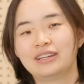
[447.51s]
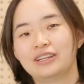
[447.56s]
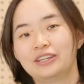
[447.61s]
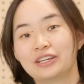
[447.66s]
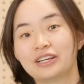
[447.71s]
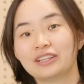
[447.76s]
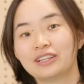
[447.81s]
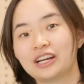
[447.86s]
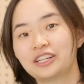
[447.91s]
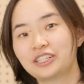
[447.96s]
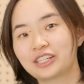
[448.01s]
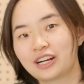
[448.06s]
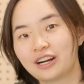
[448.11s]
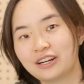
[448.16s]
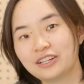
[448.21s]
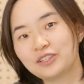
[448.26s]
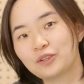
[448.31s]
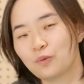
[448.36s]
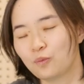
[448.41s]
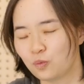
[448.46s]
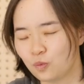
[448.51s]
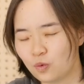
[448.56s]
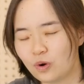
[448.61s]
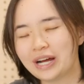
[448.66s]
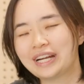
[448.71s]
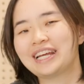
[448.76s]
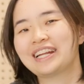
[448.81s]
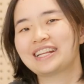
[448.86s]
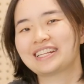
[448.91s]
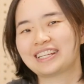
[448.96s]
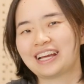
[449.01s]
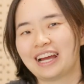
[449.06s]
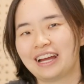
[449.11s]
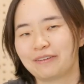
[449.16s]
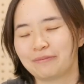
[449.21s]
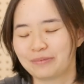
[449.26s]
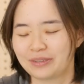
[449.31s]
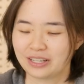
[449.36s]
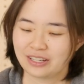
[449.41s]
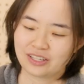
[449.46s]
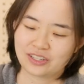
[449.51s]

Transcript: You can launch your cars 1 at a time.